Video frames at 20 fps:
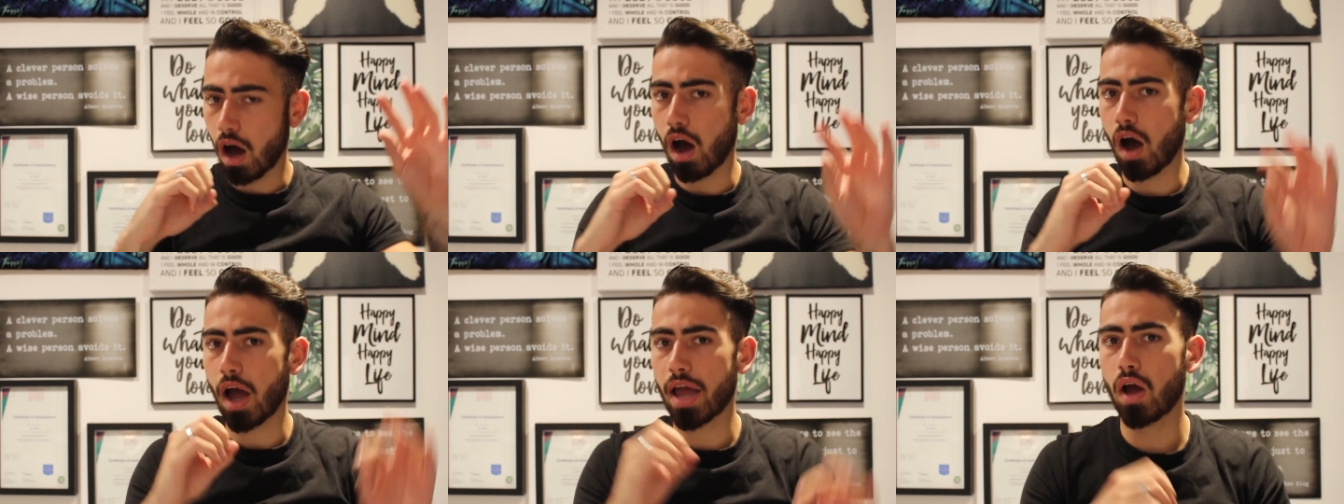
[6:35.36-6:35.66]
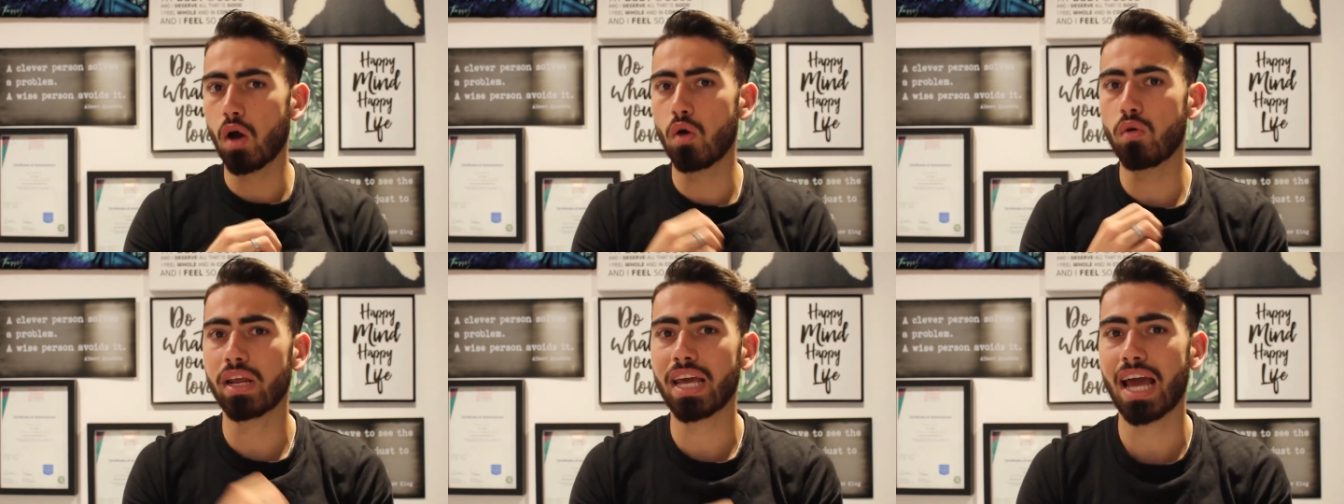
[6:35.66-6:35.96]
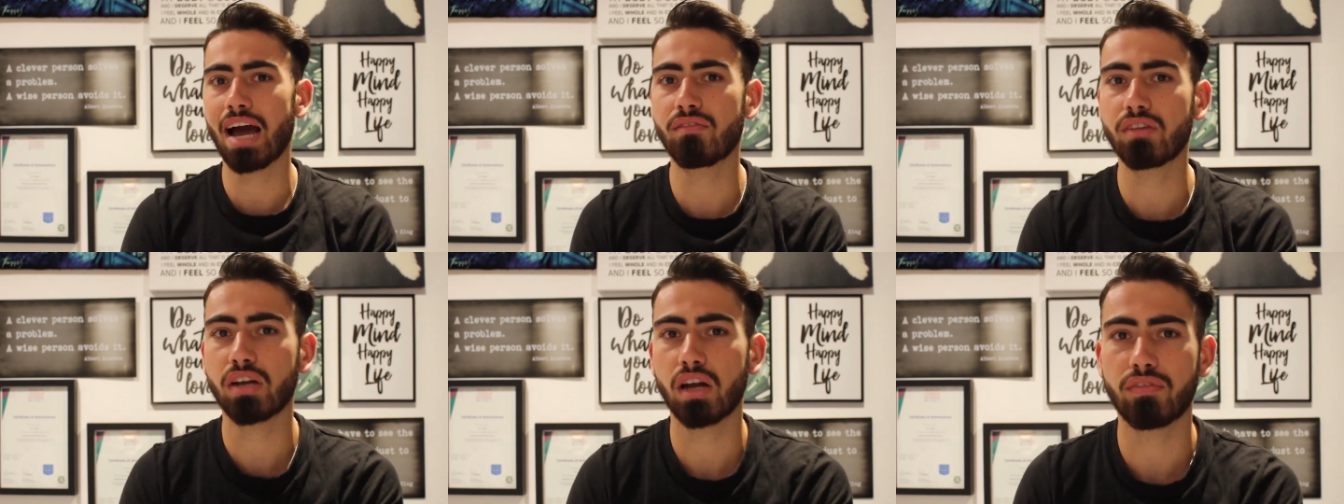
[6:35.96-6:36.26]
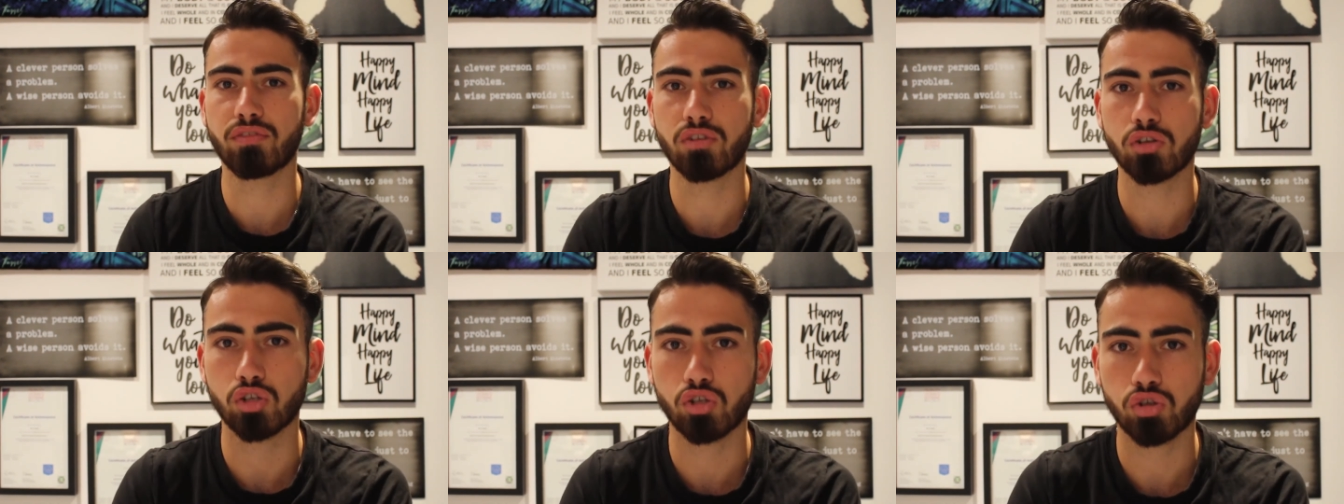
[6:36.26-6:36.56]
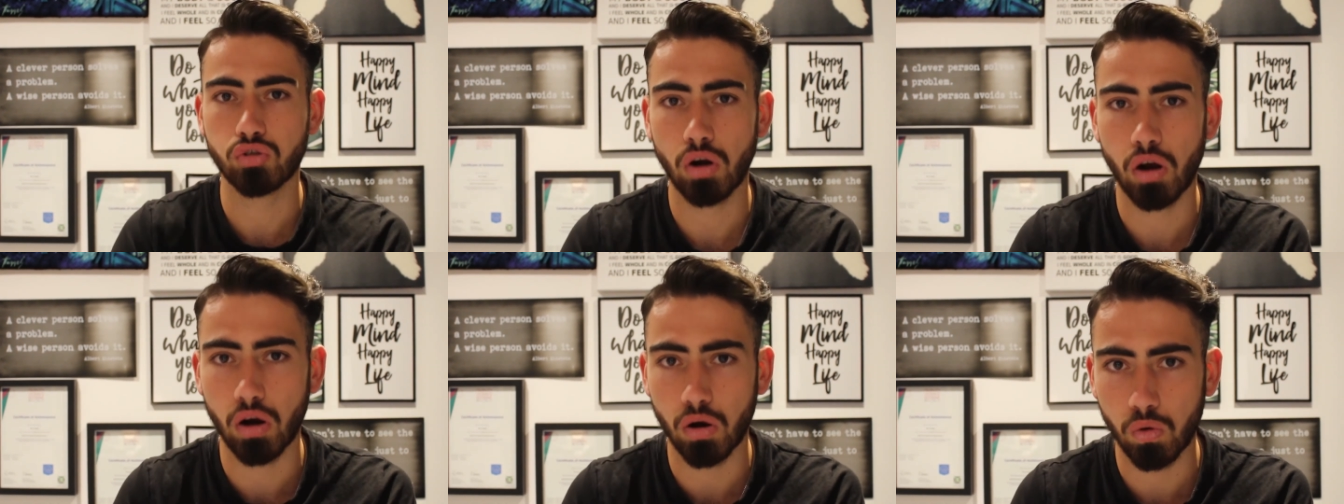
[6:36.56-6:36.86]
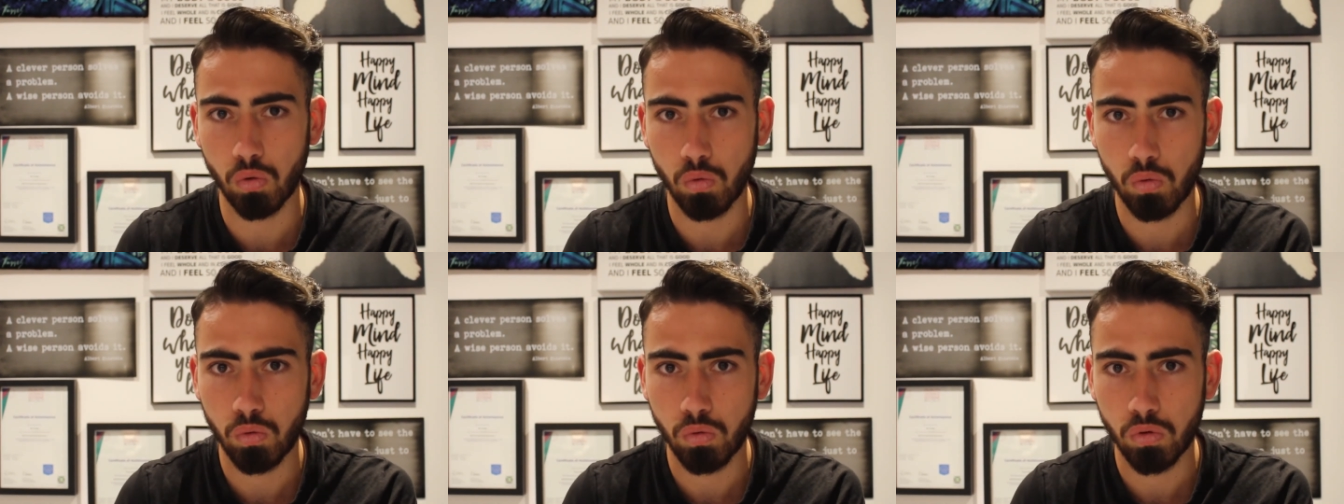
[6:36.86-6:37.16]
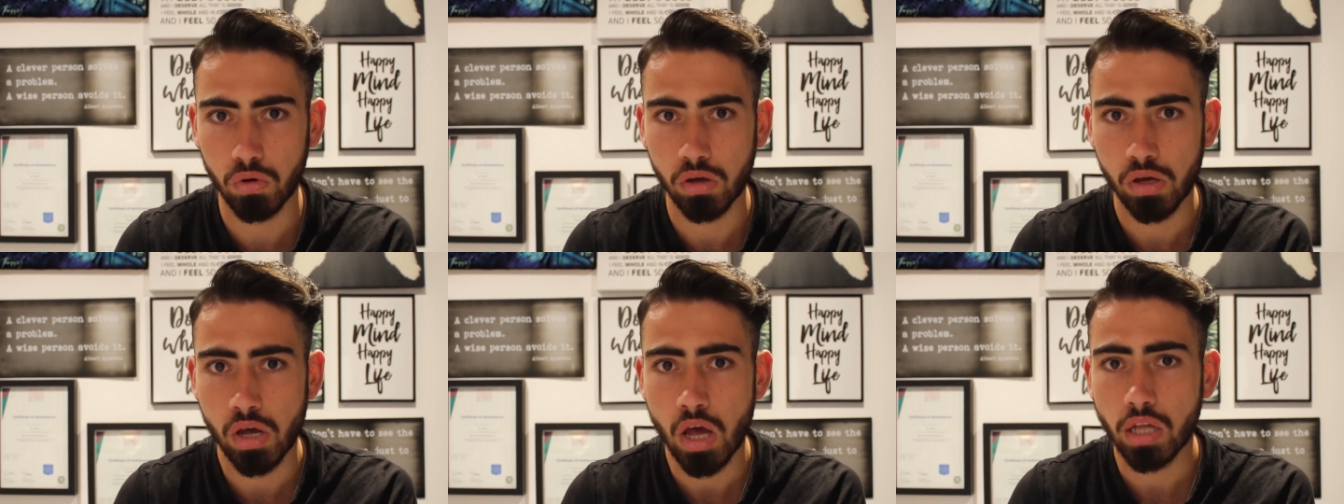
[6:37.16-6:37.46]
I only have enough control
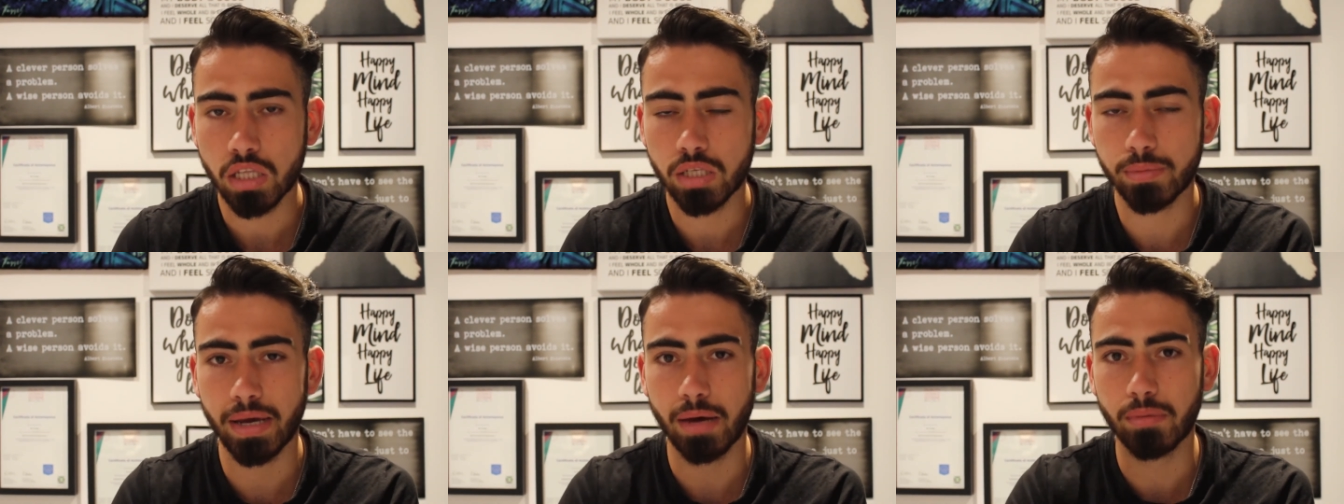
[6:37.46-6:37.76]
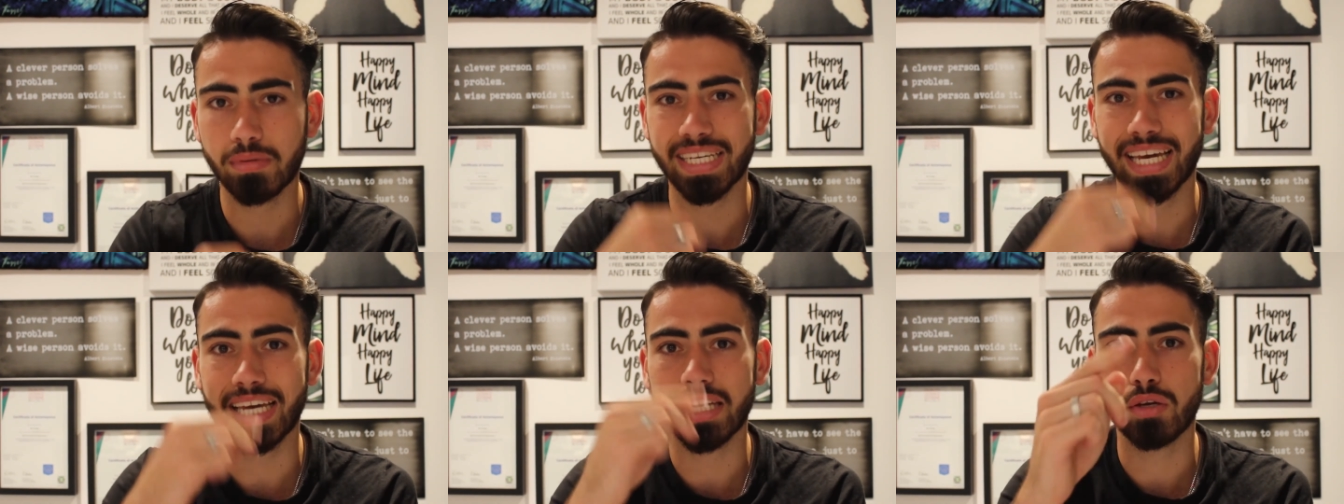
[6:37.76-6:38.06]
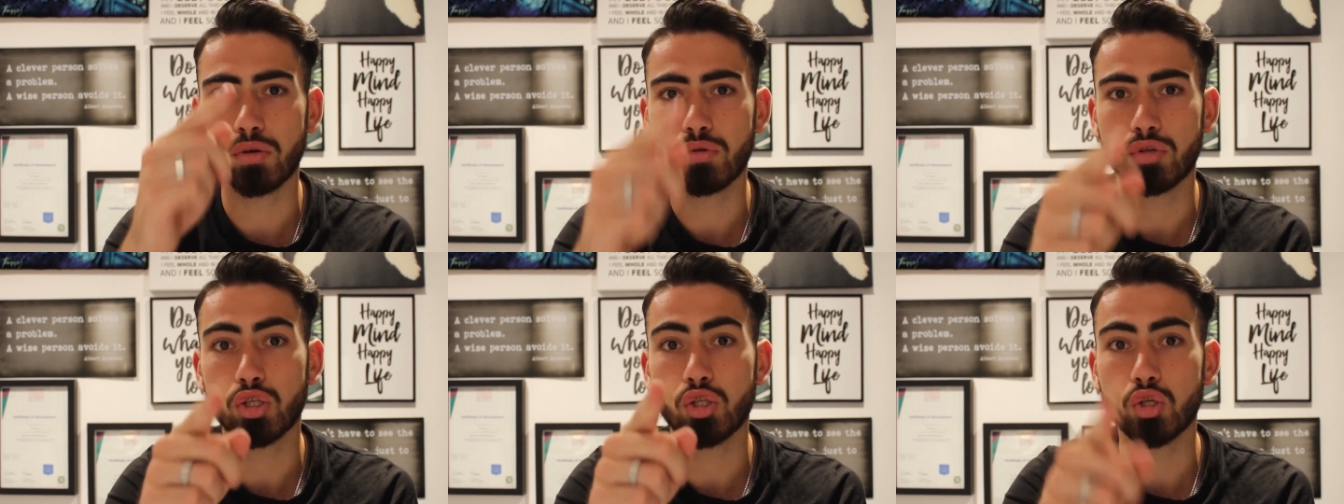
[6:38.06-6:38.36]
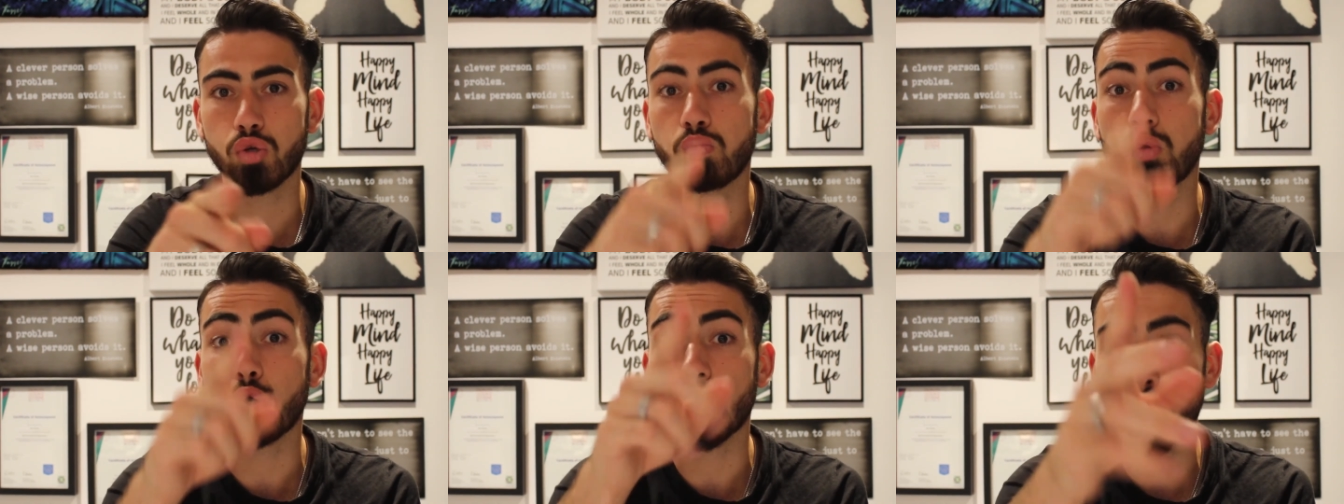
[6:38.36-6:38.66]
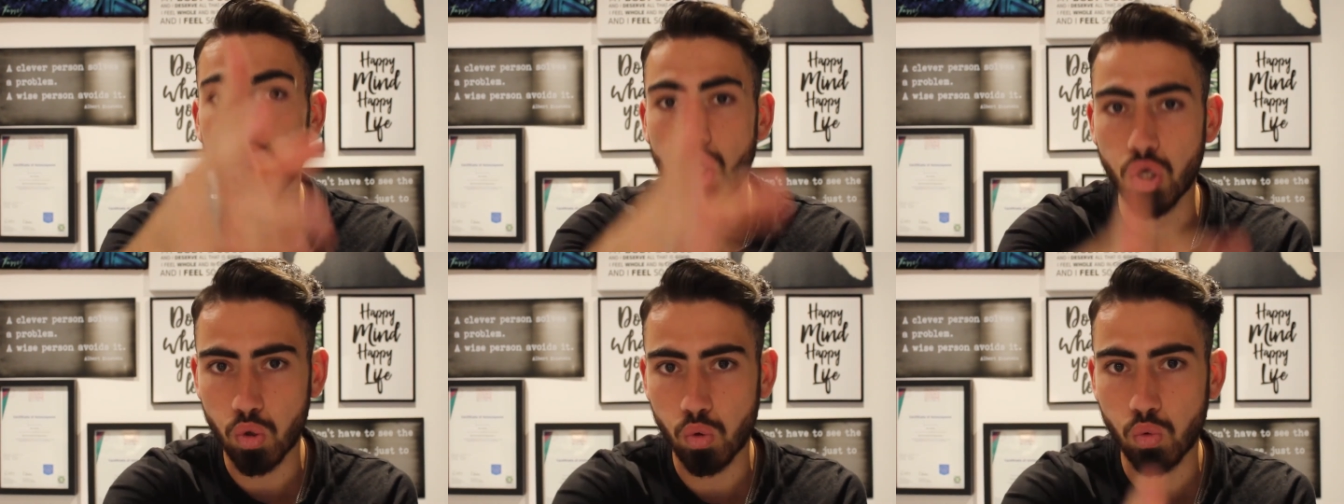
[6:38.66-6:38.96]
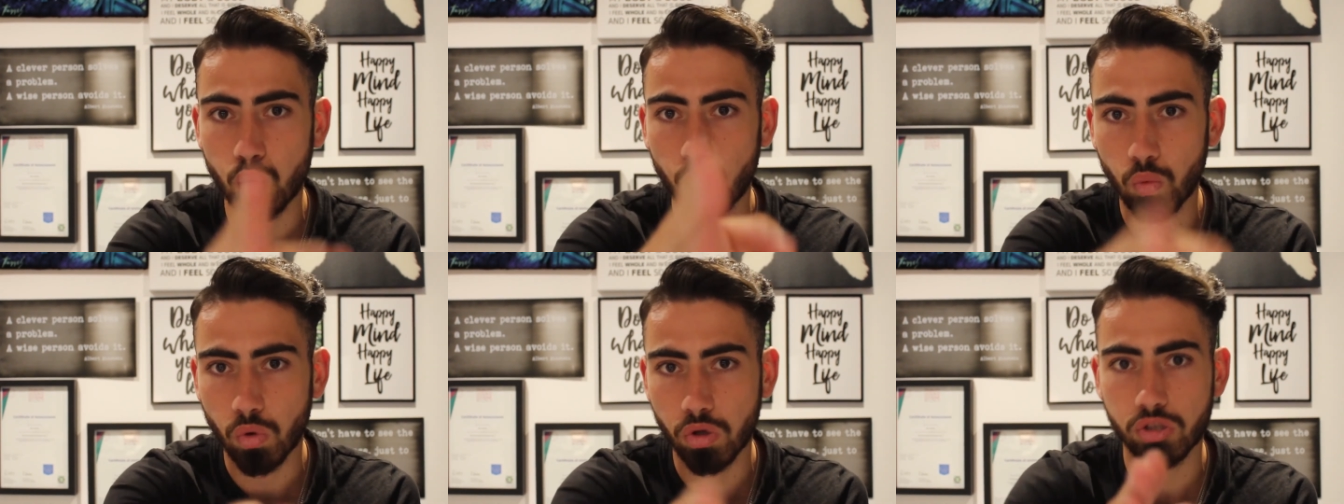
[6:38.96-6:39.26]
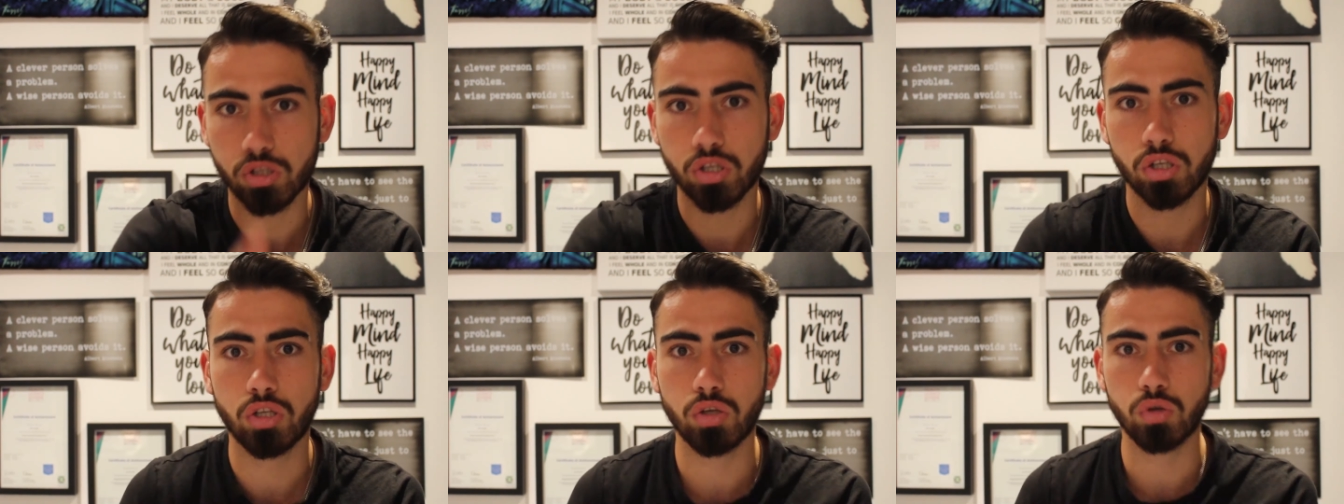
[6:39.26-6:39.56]
to be able to get you to do what you
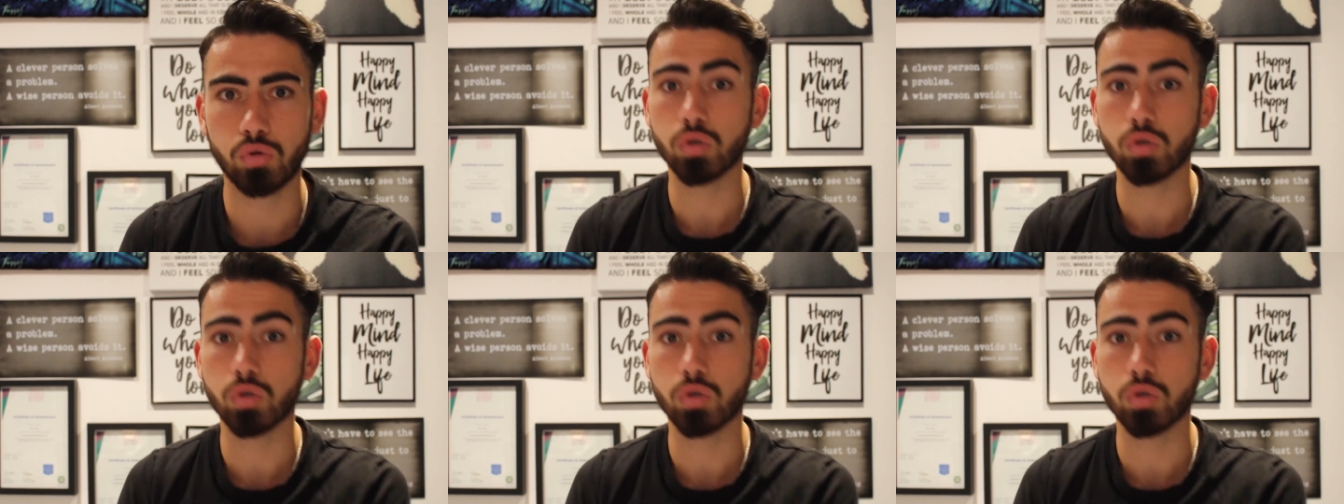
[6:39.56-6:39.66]
want to do.